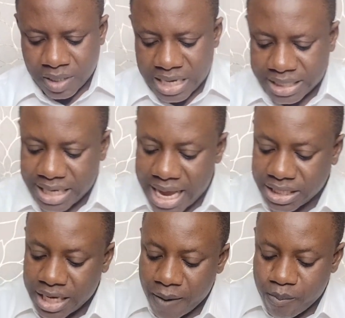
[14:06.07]
He
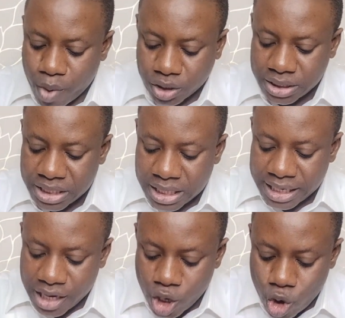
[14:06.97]
says, but
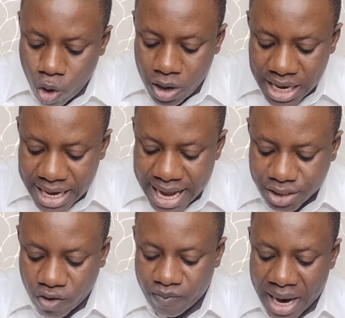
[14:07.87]
in
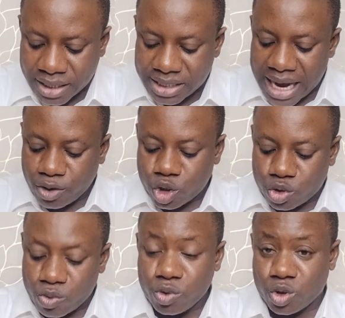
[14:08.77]
lowliness of mind. See how you
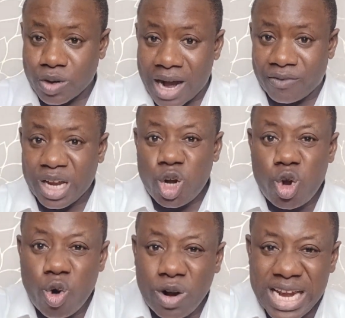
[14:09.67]
should have
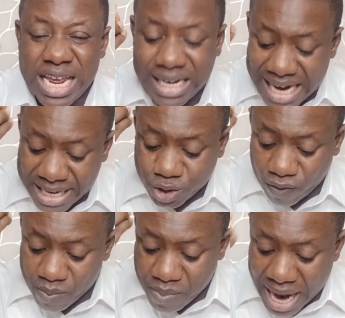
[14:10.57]
lowliness
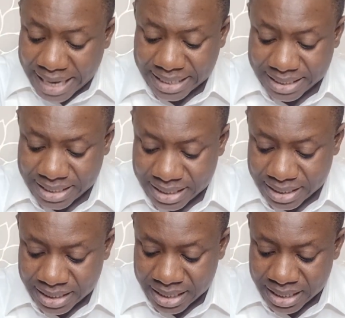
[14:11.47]
of mind.
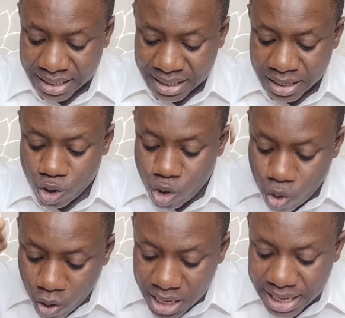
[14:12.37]

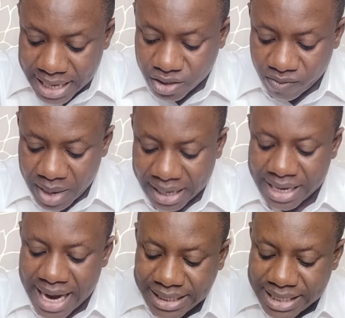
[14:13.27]
Lowliness of mind.
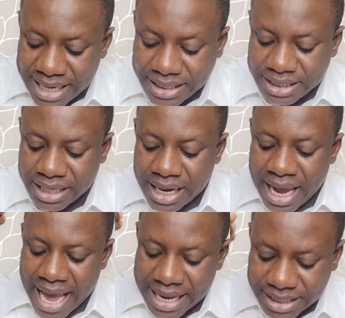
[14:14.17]
Let each
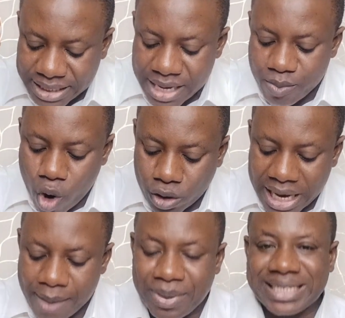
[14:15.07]
esteem
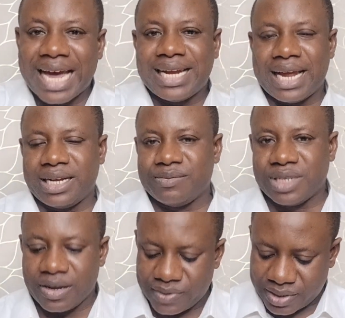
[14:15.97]
other better than
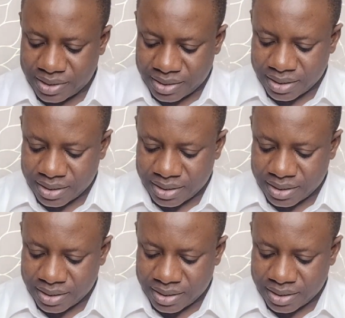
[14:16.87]
themselves.